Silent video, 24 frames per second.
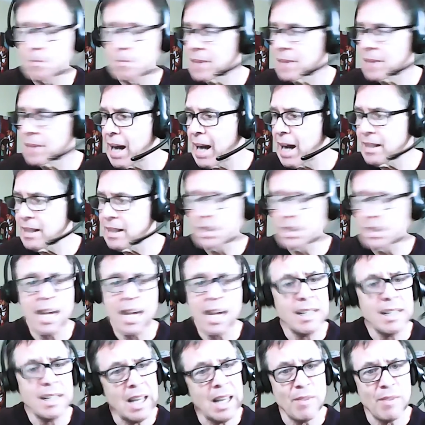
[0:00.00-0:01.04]
I decide
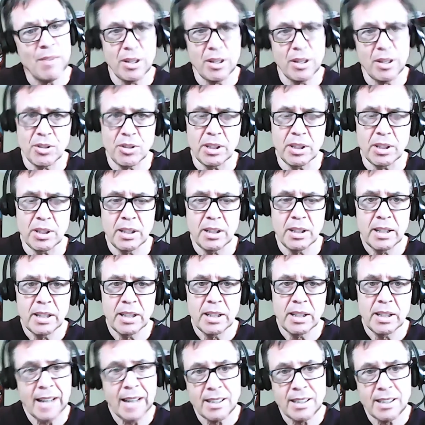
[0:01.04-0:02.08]
to have energy.
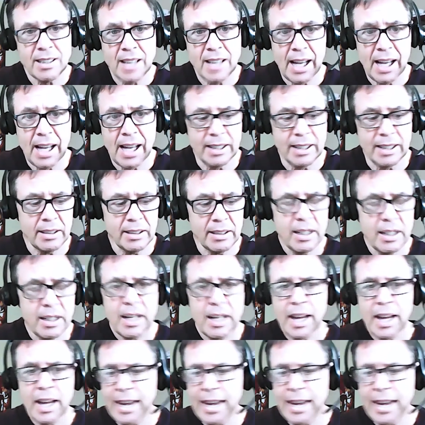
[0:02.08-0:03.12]
I decided.
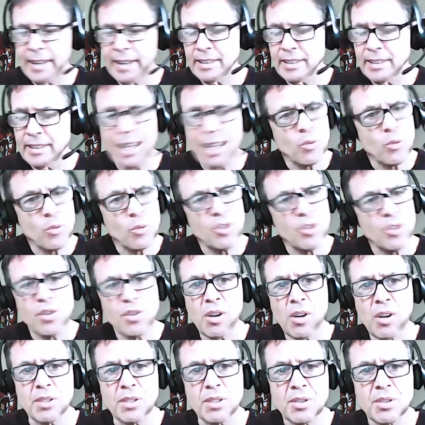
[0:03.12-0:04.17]
And that's where it
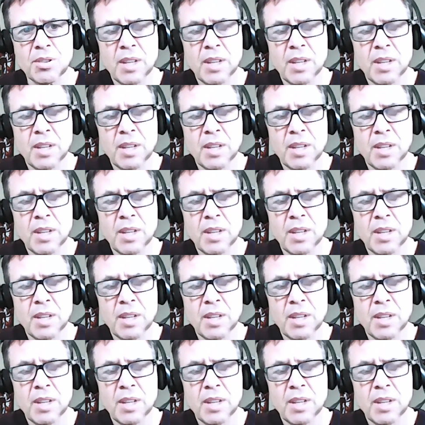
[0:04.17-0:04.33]
starts.